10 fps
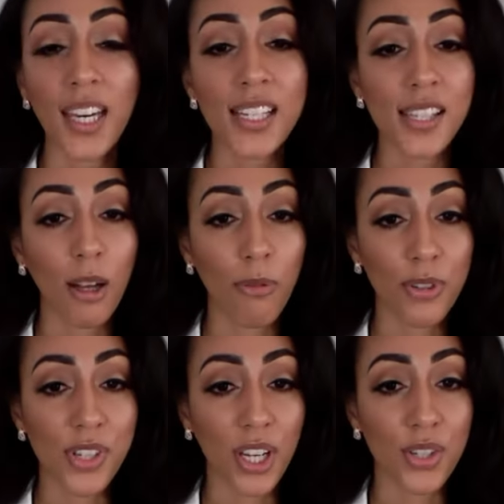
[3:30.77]
It's
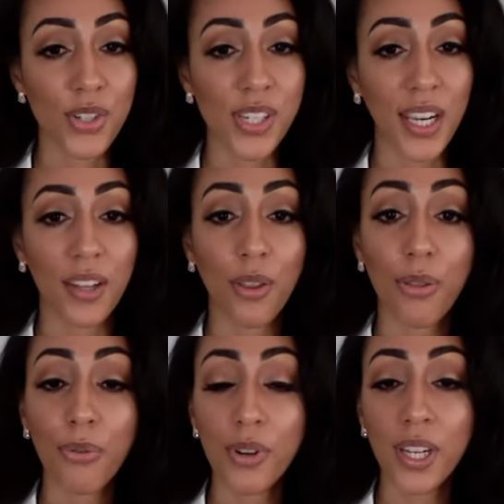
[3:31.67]
helpful to understand the
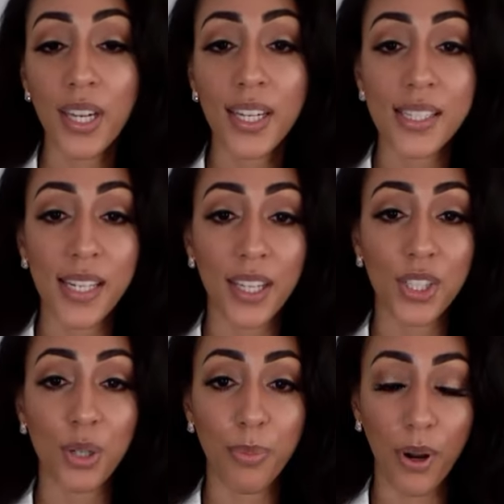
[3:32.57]
3 and 10
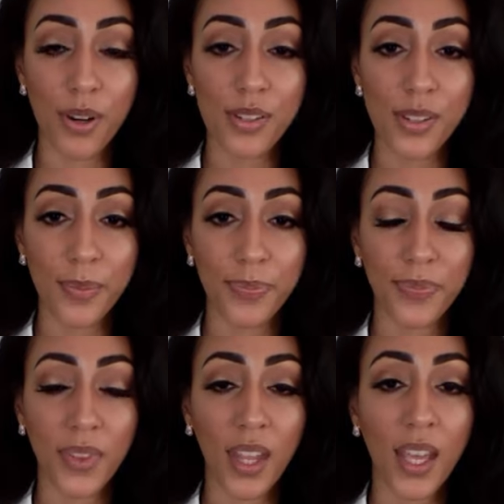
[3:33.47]
year bars.
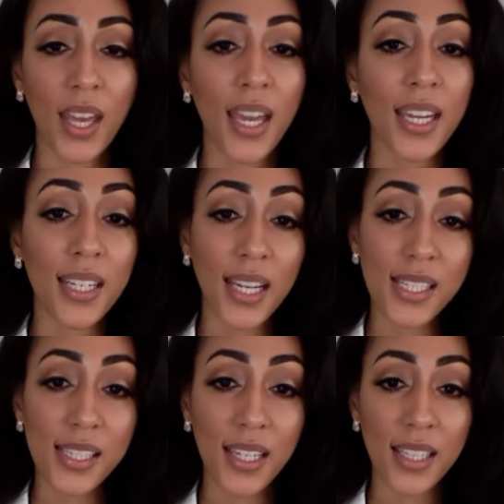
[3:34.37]
In
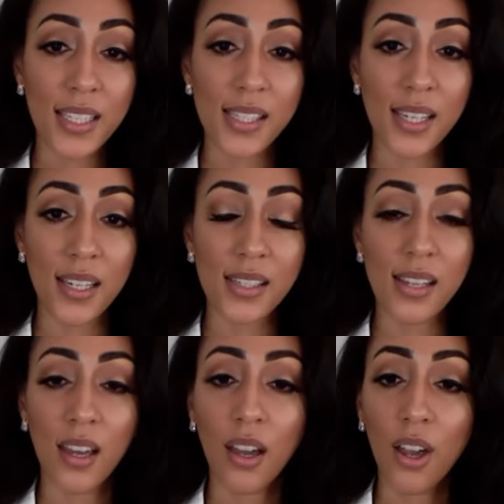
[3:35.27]

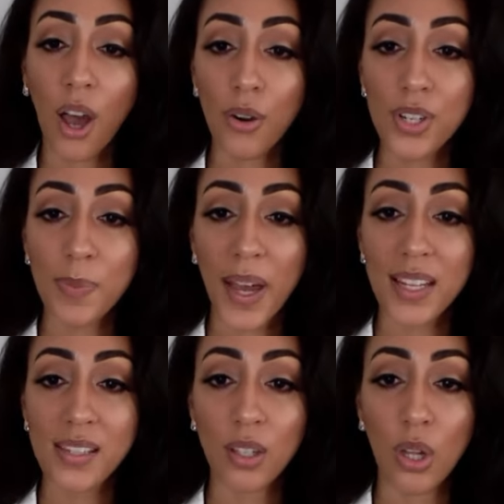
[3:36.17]
1996, Congress
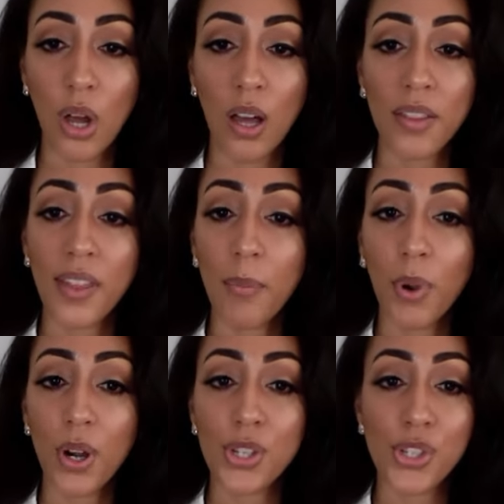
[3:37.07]
passed a law that
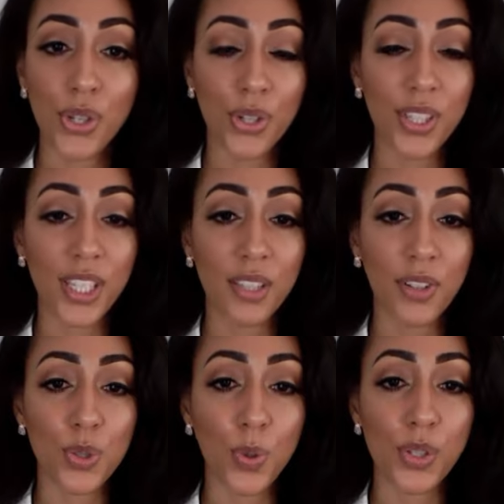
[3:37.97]
bars certain
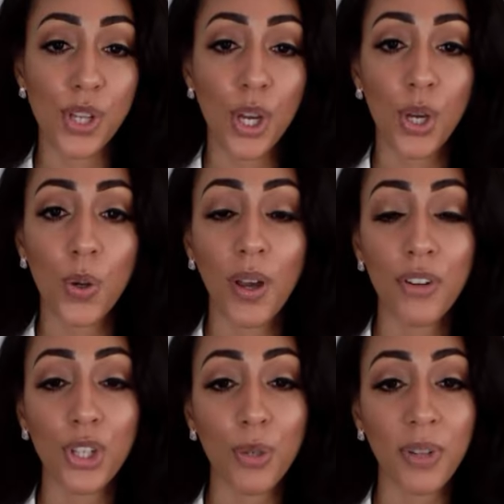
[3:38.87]
individuals who have
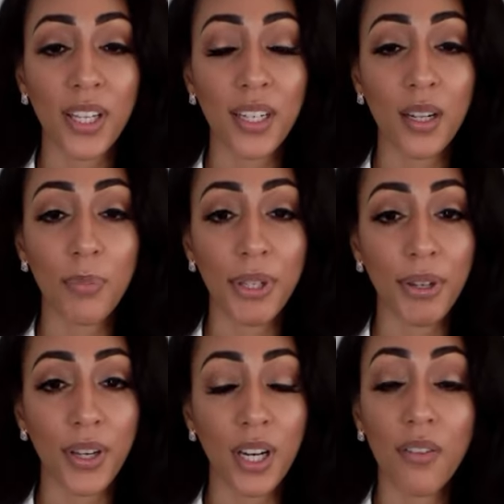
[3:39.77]
accumulated a
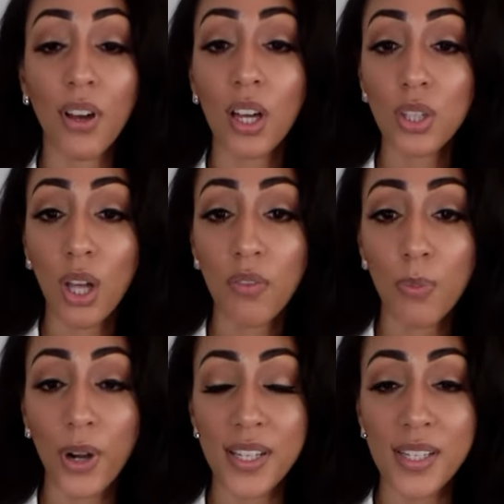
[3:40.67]
period of unlawful
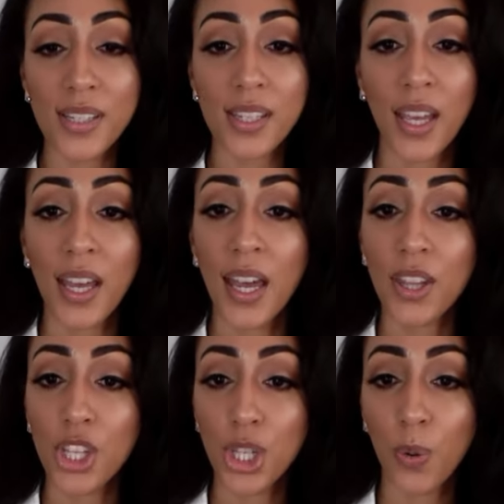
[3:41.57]
presence
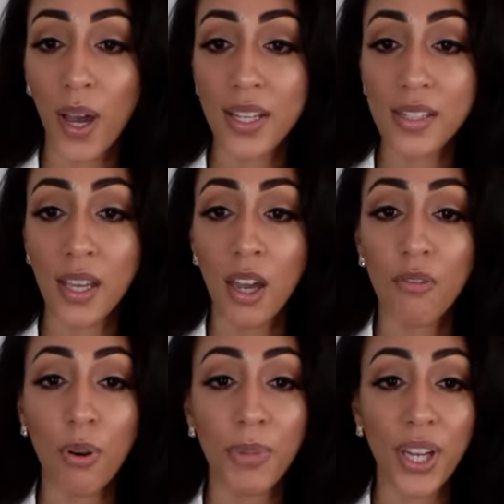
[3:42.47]
in the U.S.
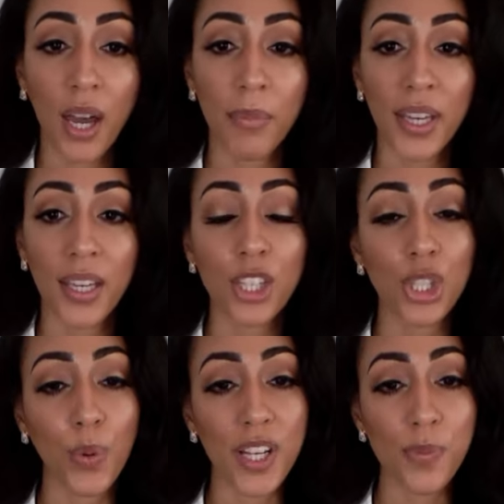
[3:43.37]
from becoming
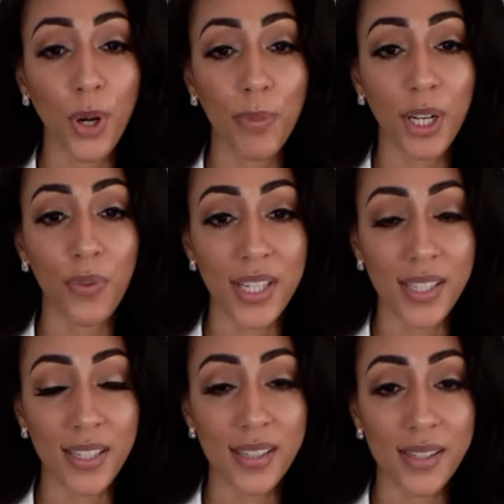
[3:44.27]
U.S. permanent
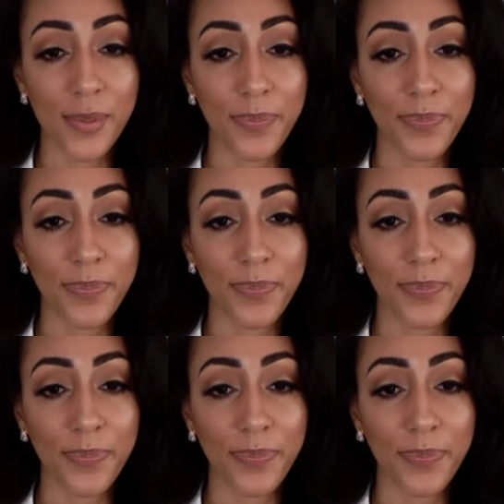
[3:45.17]
residents.